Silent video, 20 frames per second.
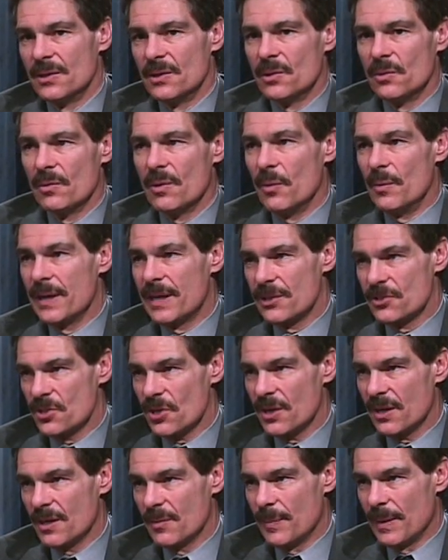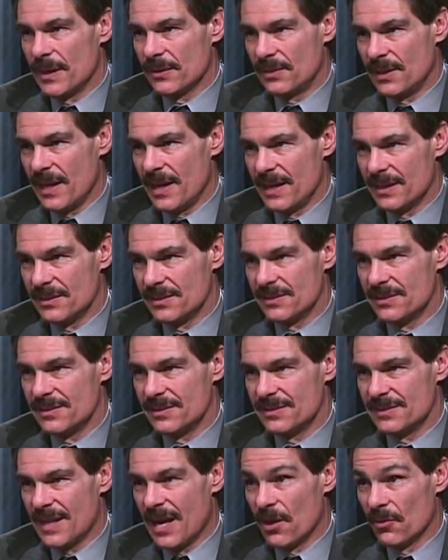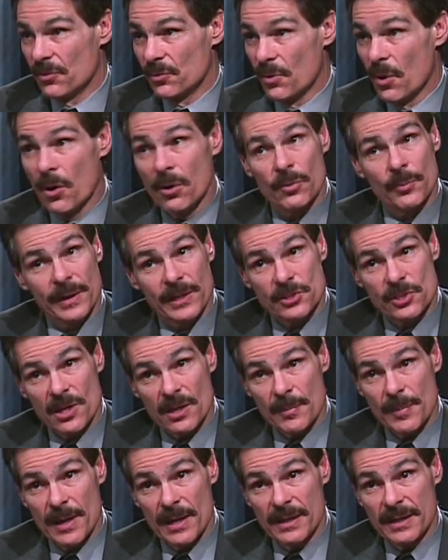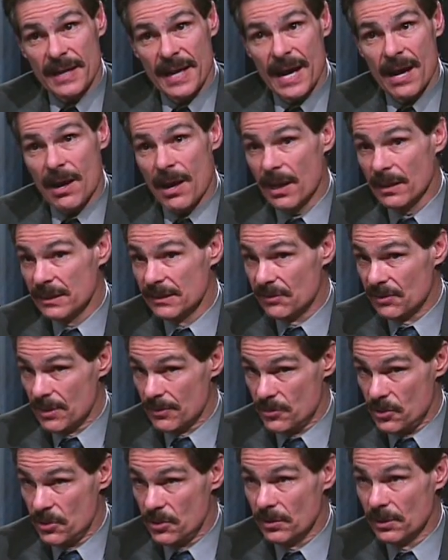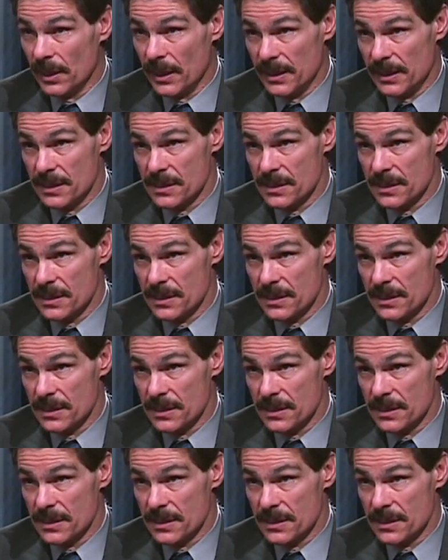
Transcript: Well, we can talk about that down the road, or we can talk about it now. I'll leave it up to you, ladies.